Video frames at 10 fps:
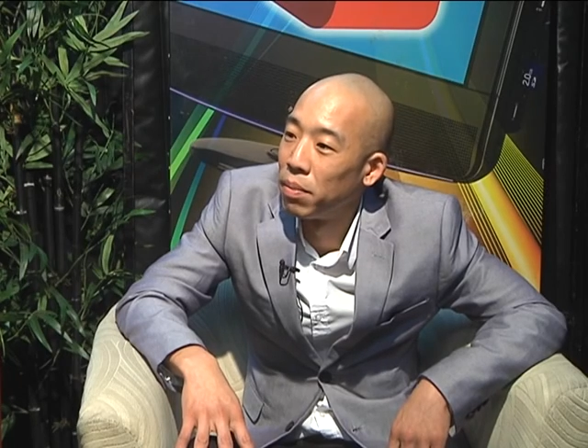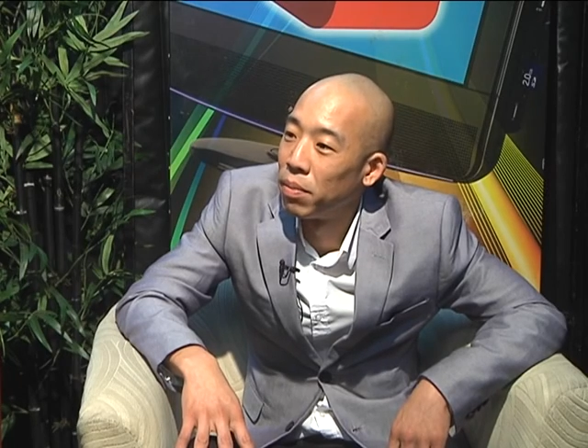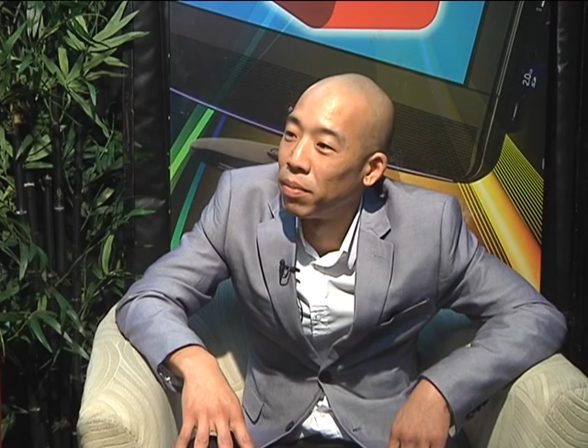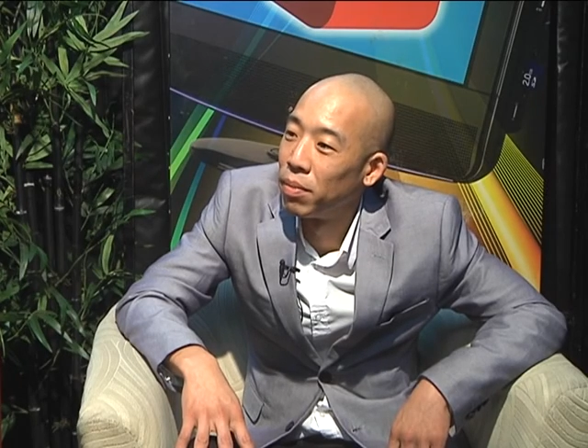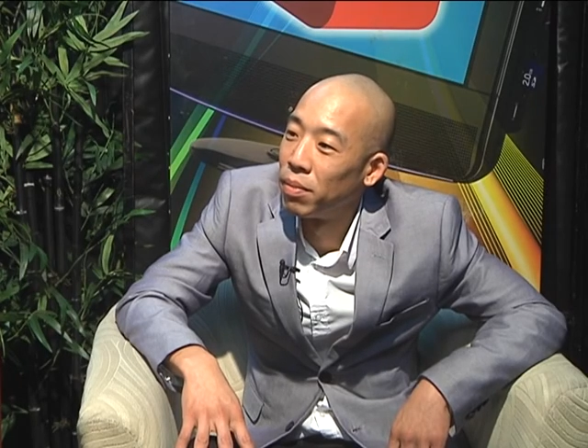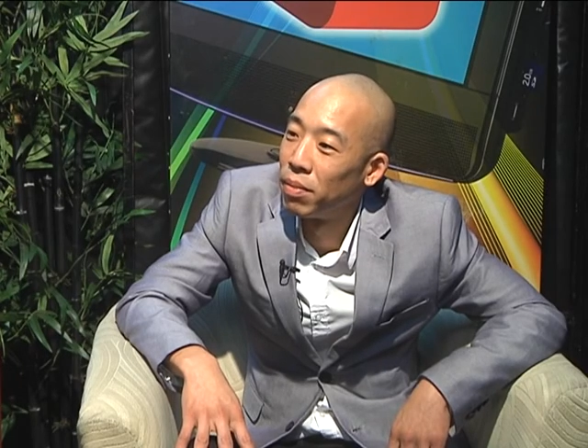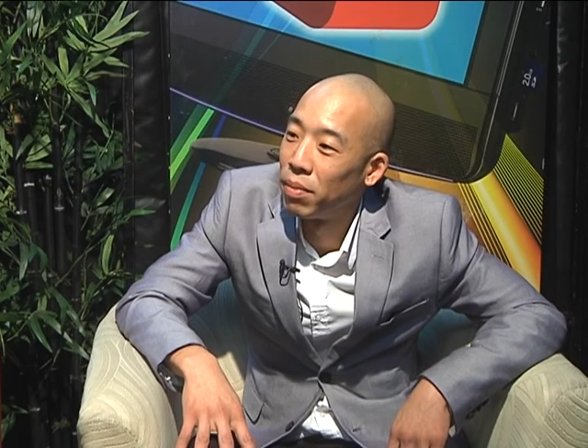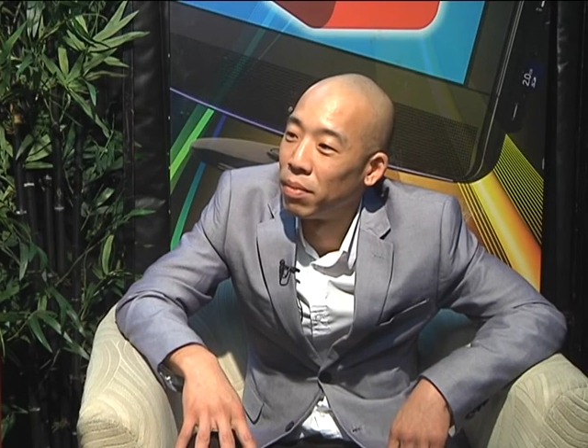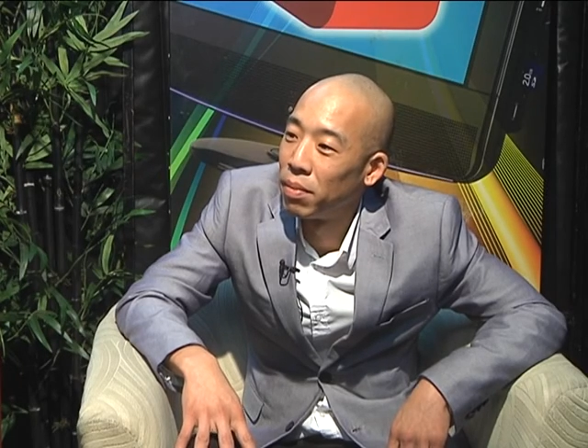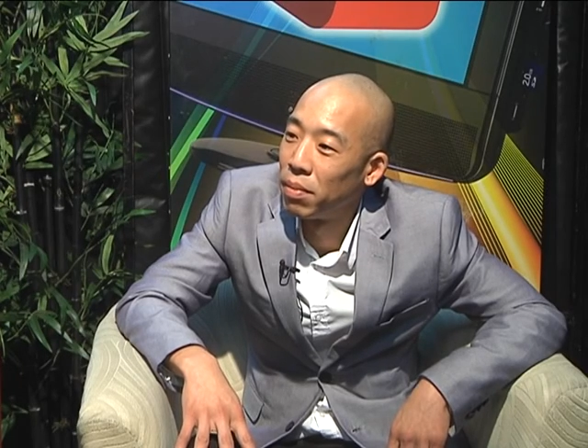Okay.
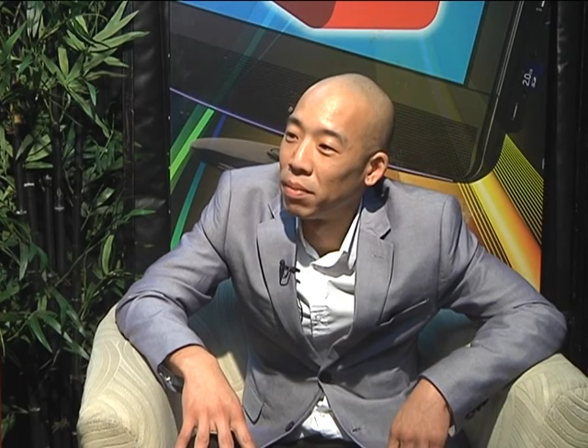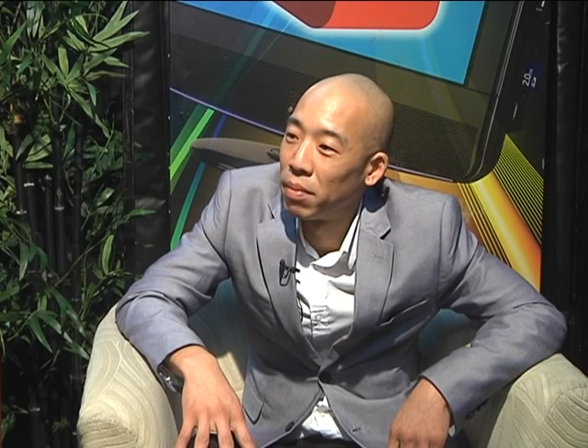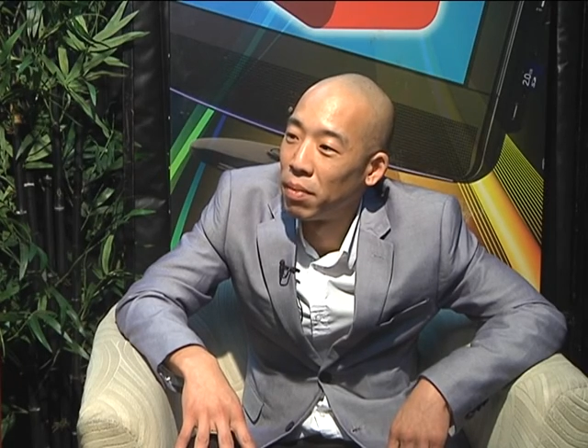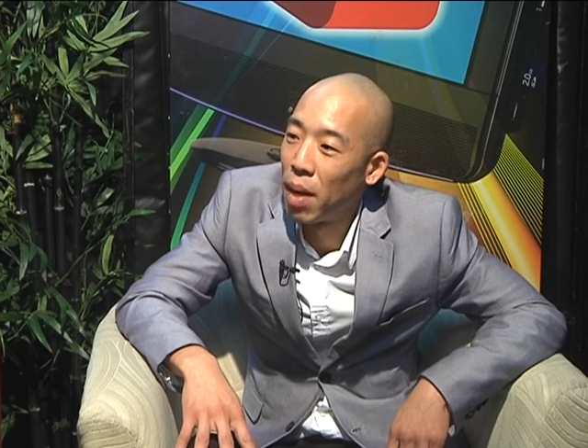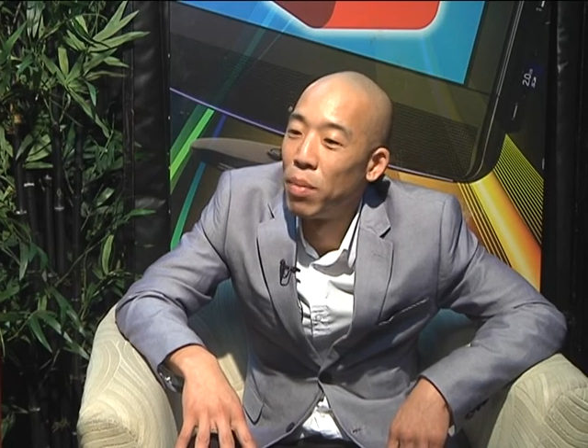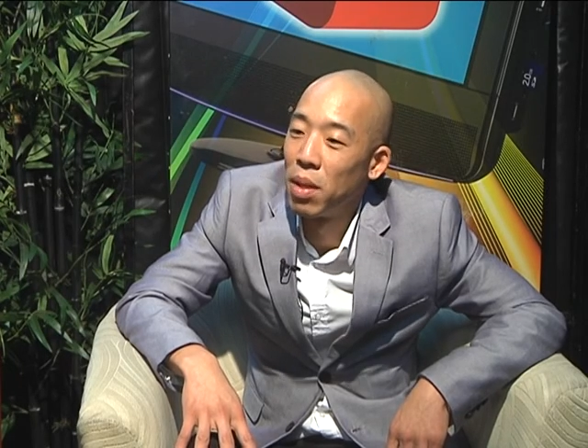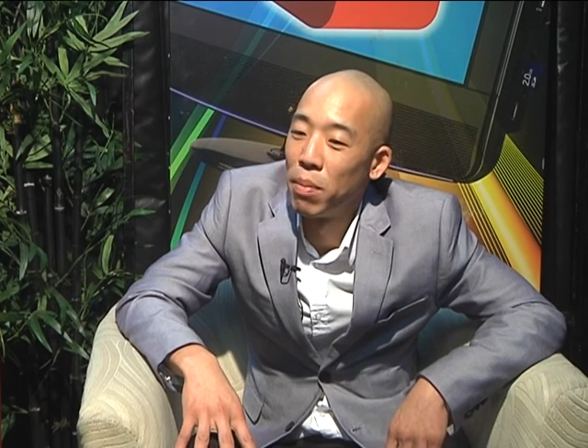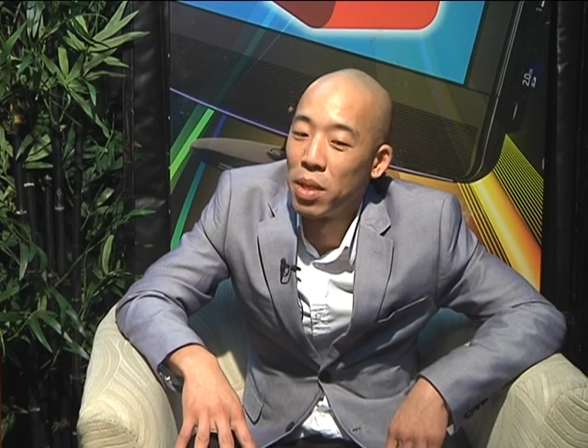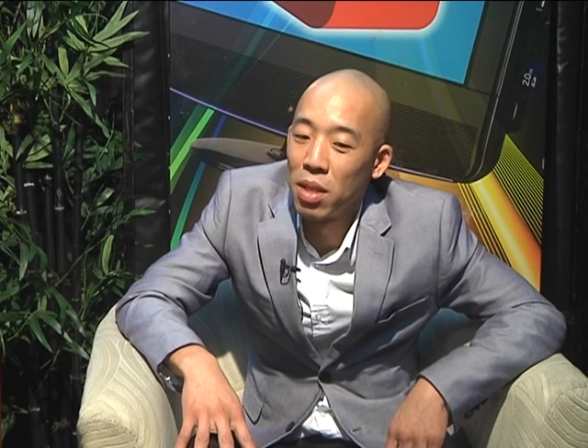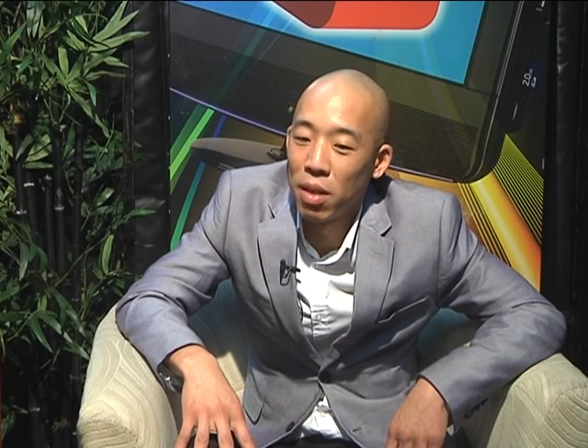I'm in the
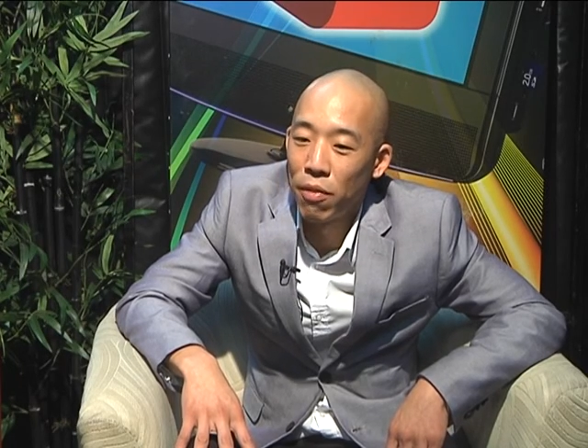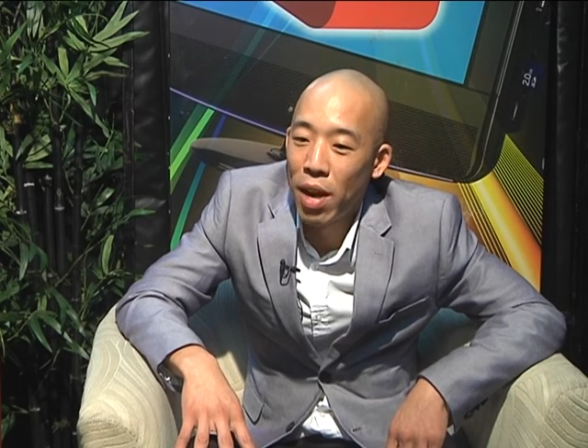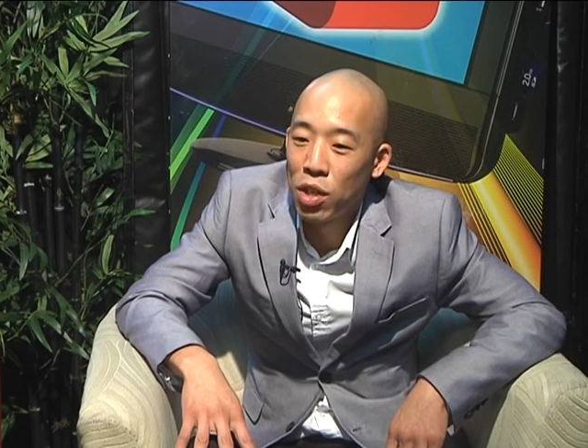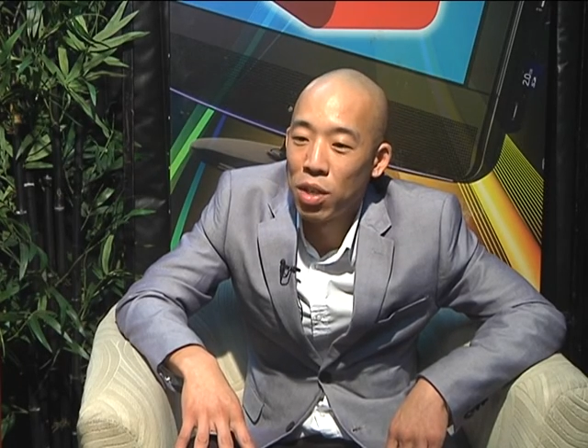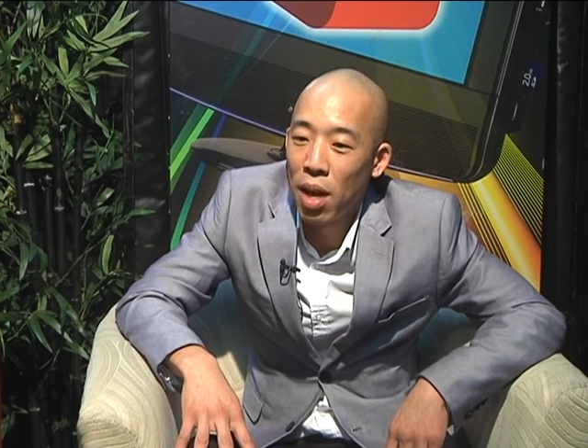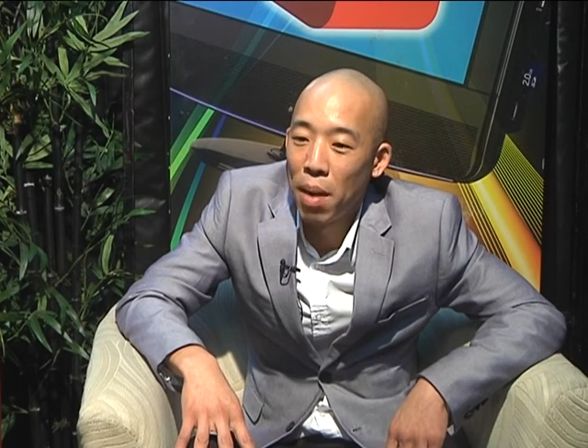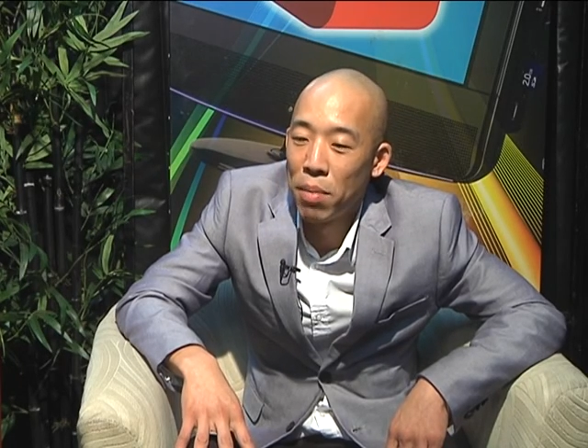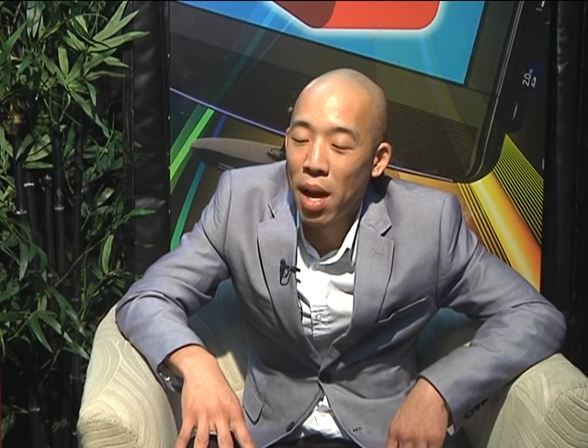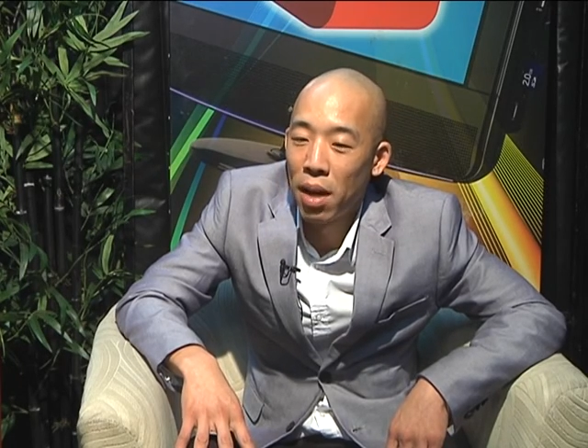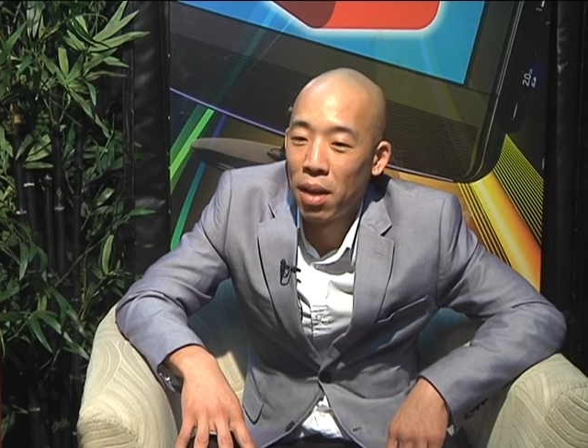business of fashion. I'm
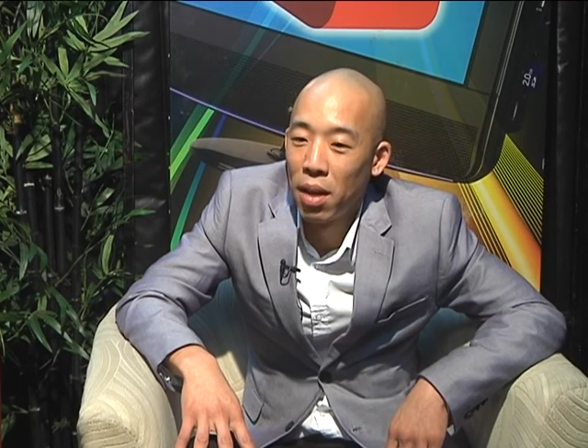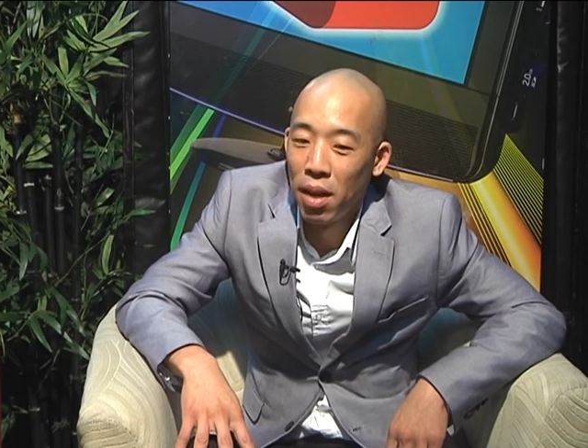not.